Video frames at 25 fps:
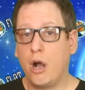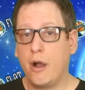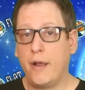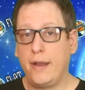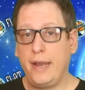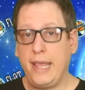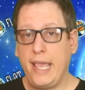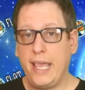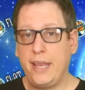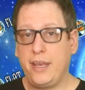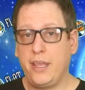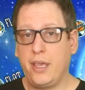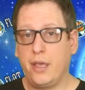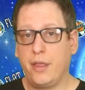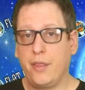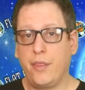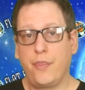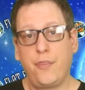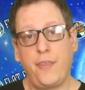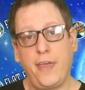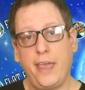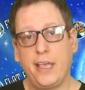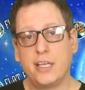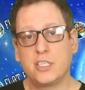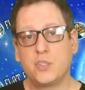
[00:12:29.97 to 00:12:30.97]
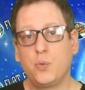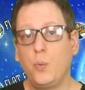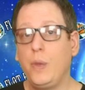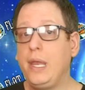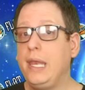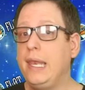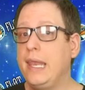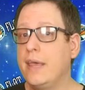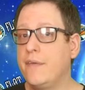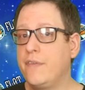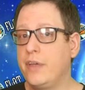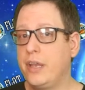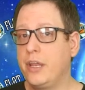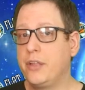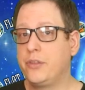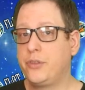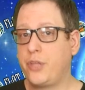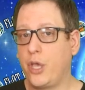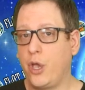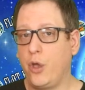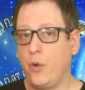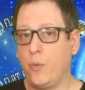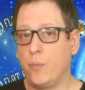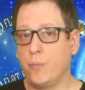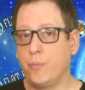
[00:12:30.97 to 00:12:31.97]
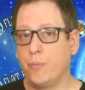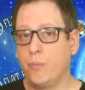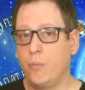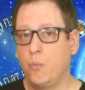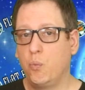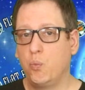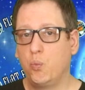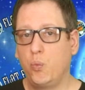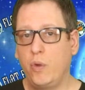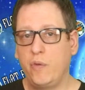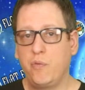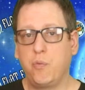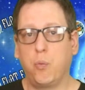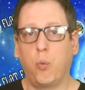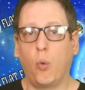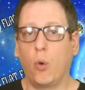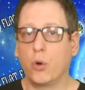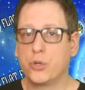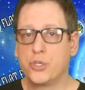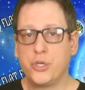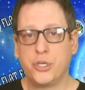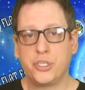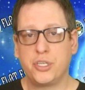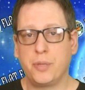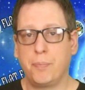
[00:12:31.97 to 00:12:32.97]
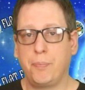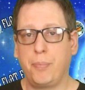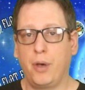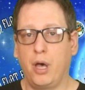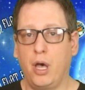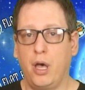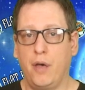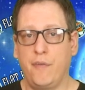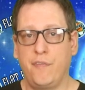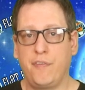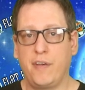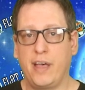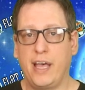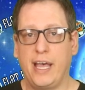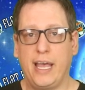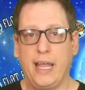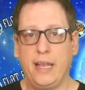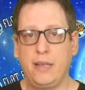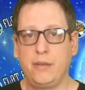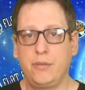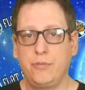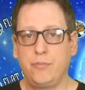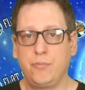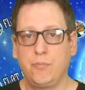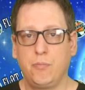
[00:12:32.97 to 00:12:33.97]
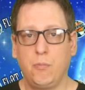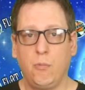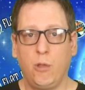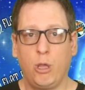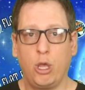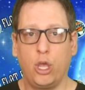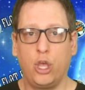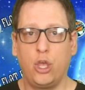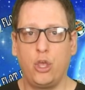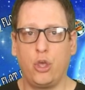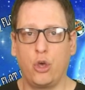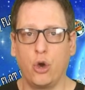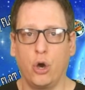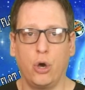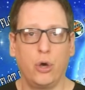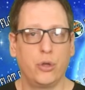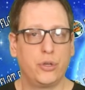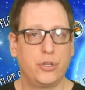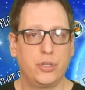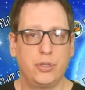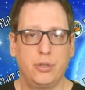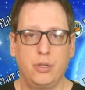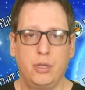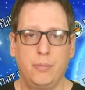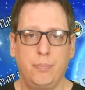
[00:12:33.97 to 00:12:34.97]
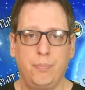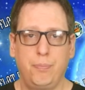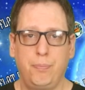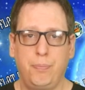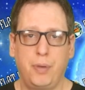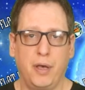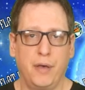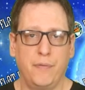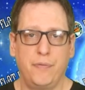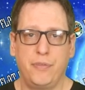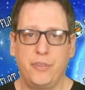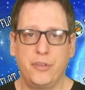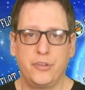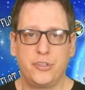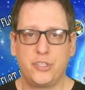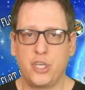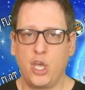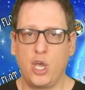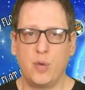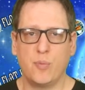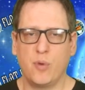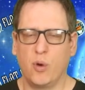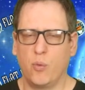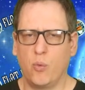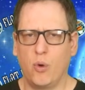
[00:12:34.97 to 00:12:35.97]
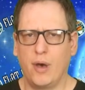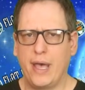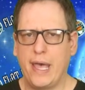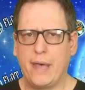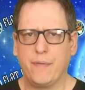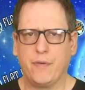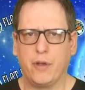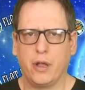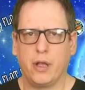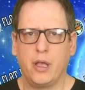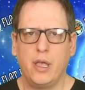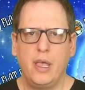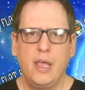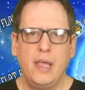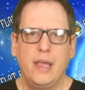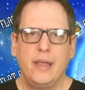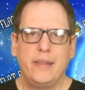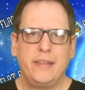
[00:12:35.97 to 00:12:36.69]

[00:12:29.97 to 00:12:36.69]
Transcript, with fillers: are an idiot thinks we live in a dome, with waters above and God above the dome or whatever.